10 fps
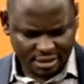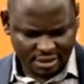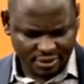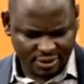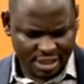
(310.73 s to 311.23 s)

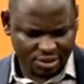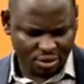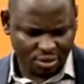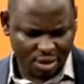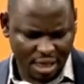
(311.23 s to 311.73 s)
All right,
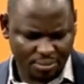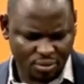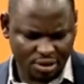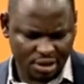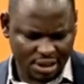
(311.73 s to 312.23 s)
so
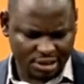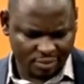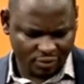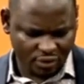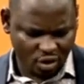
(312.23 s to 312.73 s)
those are just
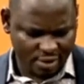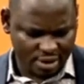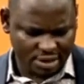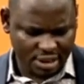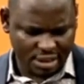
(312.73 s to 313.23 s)
some of the
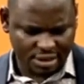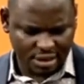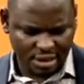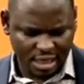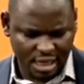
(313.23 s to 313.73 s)
comments that
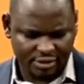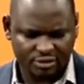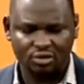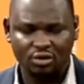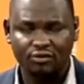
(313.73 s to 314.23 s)
I have
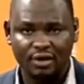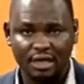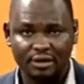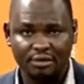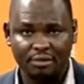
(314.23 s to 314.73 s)
so
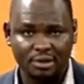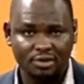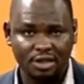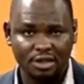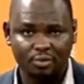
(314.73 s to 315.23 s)
far. Remember
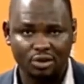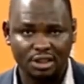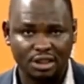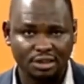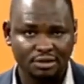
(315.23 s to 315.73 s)
to keep
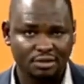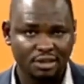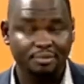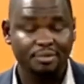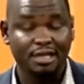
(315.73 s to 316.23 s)
watching us,
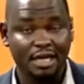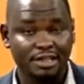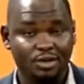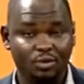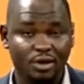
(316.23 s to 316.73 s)
keep
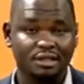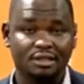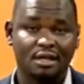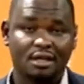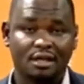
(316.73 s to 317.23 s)
engaging with
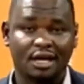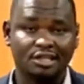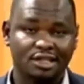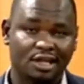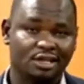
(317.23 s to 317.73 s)
us. The
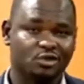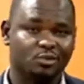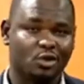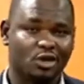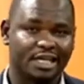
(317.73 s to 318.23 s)
hashtag is Good
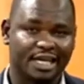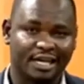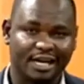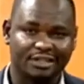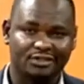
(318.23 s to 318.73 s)
Morning
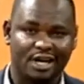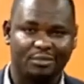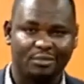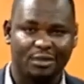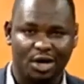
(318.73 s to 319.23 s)
Kenya, at
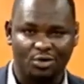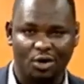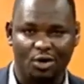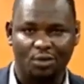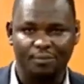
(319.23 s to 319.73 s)
Ram
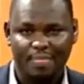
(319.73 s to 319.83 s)
Aguko,